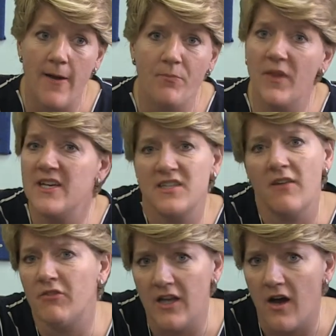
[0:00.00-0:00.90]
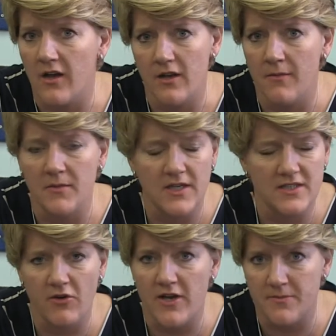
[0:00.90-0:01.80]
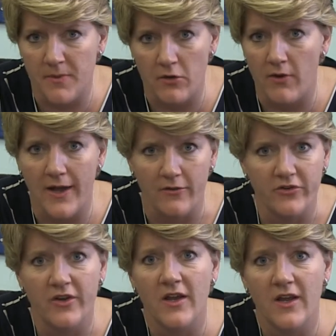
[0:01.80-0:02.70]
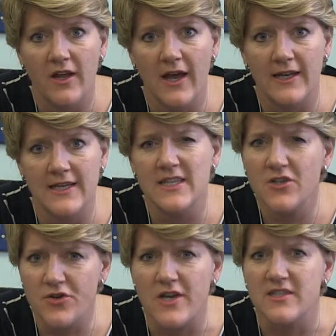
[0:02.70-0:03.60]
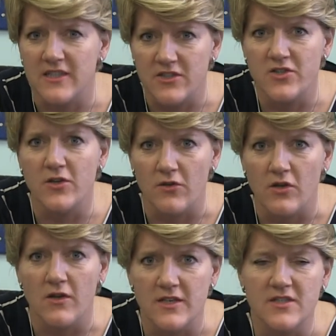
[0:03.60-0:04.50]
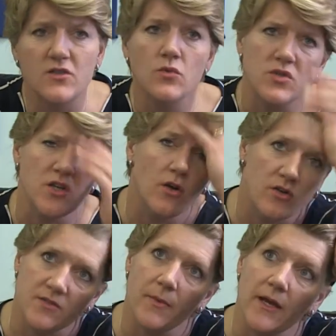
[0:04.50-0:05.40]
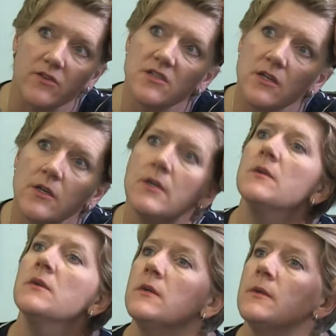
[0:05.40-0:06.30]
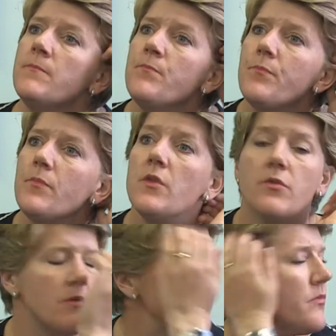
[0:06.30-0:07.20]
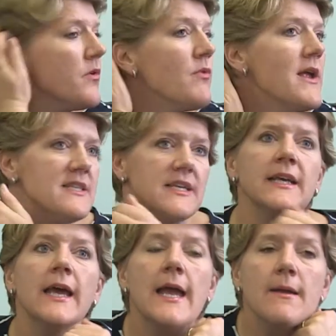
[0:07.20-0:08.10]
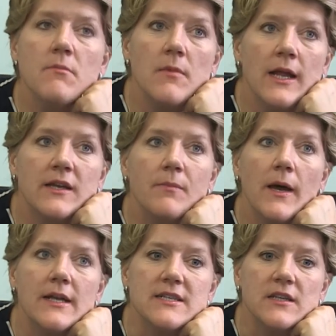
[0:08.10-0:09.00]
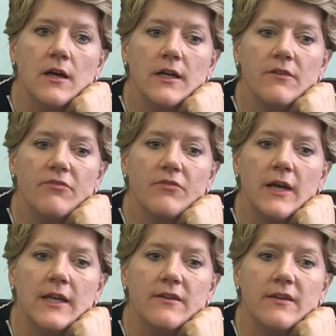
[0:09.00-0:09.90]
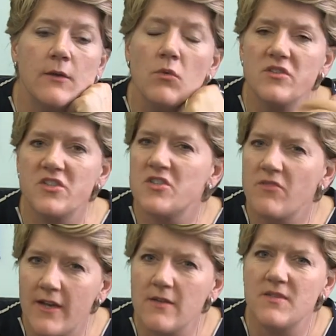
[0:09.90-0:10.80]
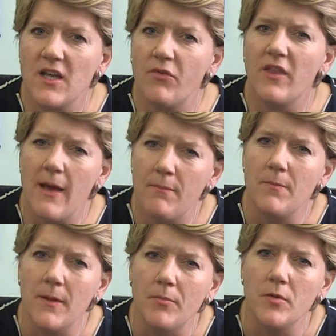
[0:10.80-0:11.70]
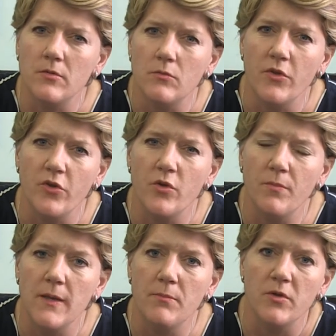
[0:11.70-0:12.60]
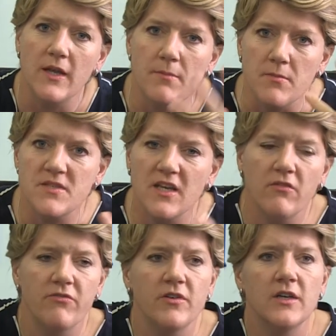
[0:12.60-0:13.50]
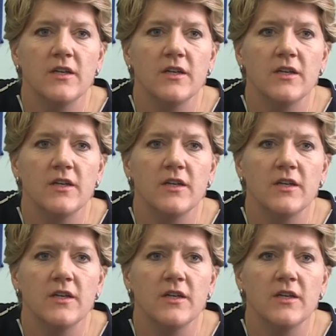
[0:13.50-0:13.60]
He's a lovely guy. I mean, he's great to be around. And he's interesting too. He's thought a lot about the racing game and about his life, and he wants to surround himself with happy people, with good people, keep himself